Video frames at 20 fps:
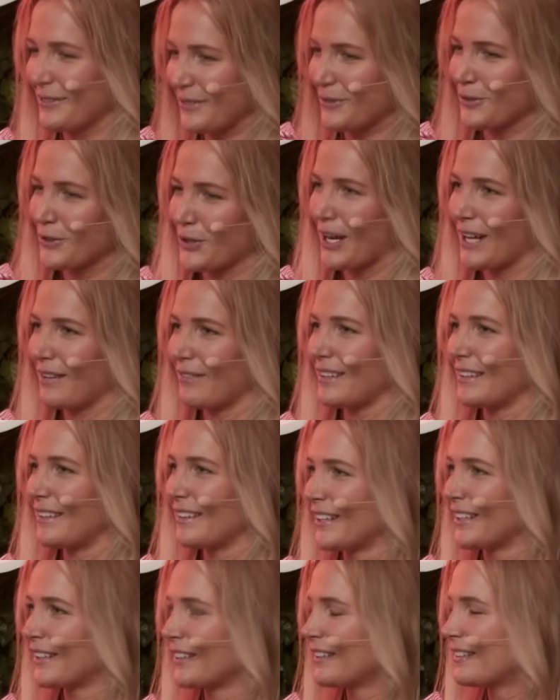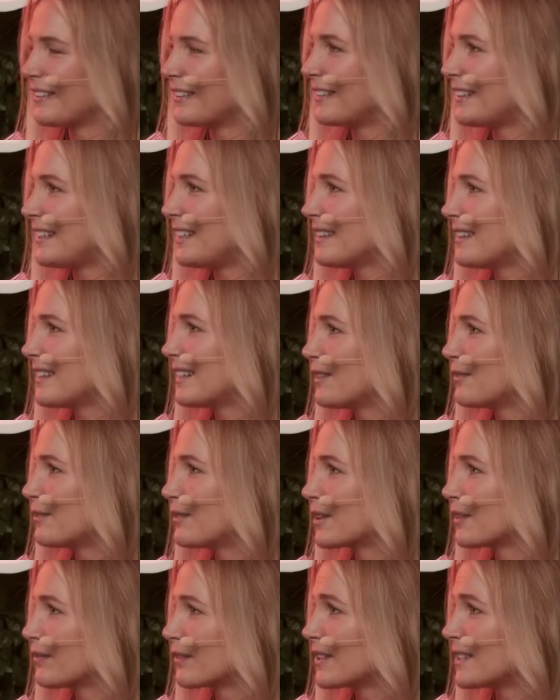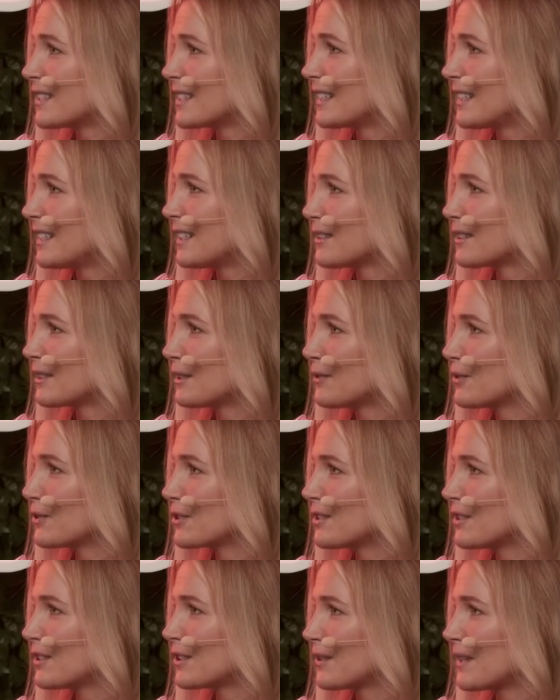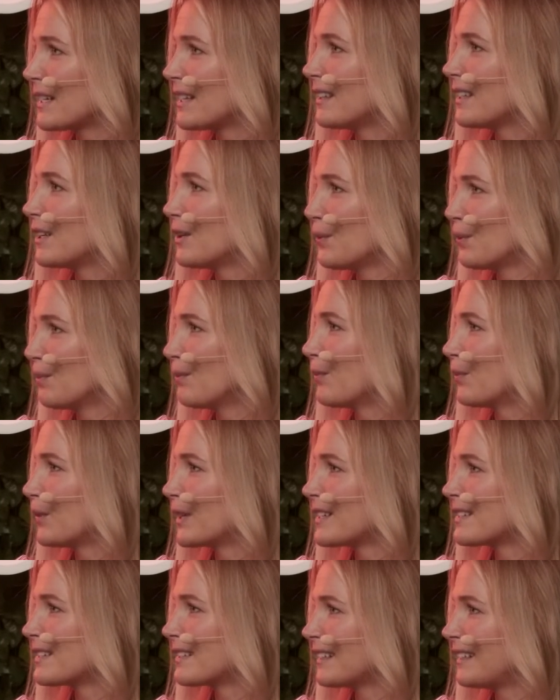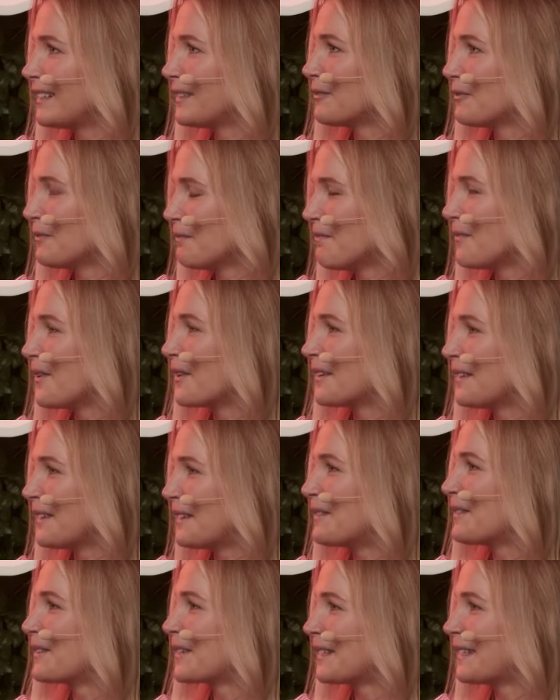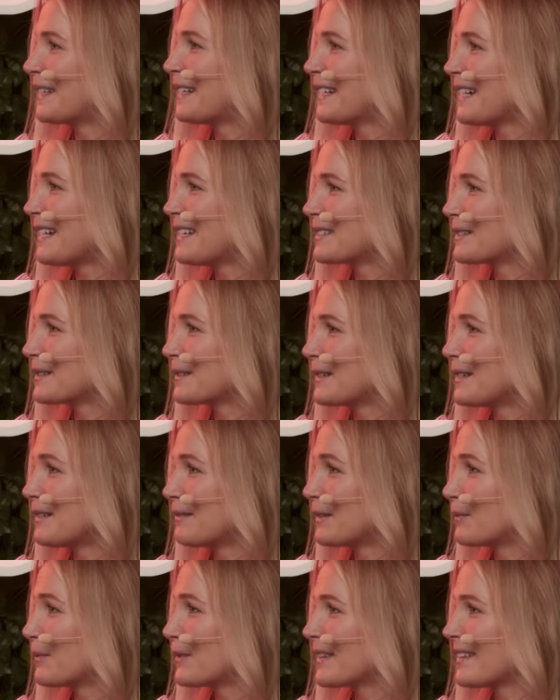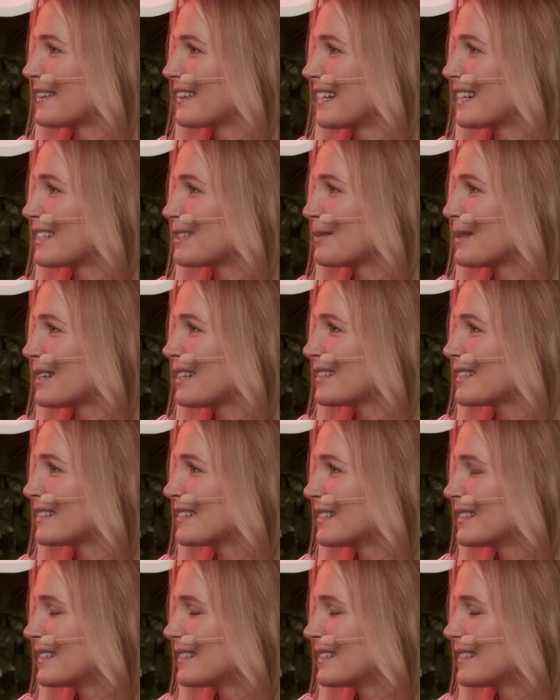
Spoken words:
driving the need then for fertility solutions. So I think we're still in early days even within that space.